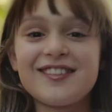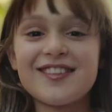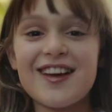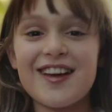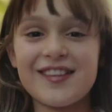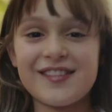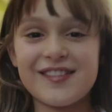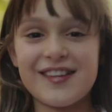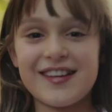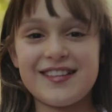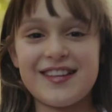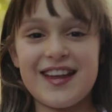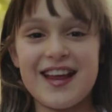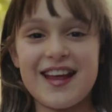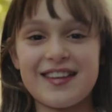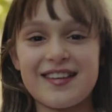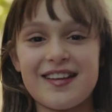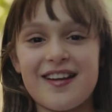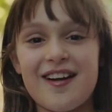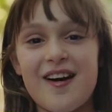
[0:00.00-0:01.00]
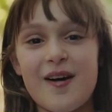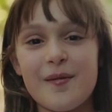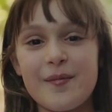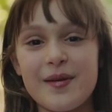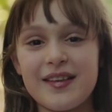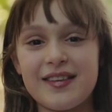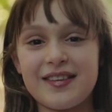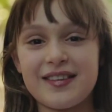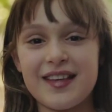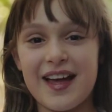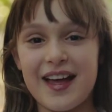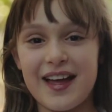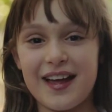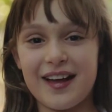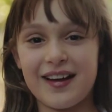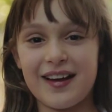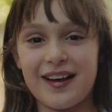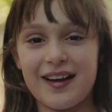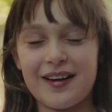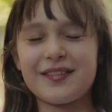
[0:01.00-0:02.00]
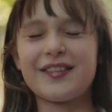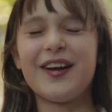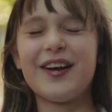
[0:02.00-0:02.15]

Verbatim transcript: Just one taste and I'll be saying. You'll be saying.